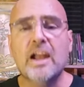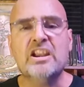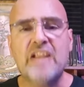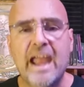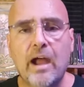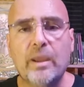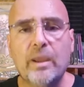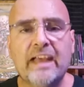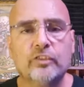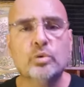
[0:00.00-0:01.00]
Now
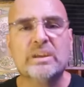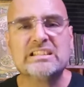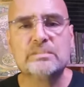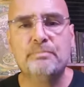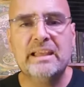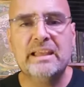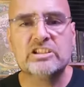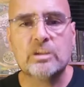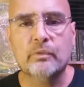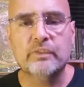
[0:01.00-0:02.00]
it has to expend
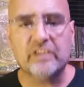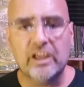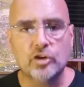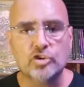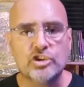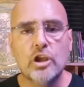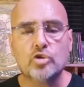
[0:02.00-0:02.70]
some of its energy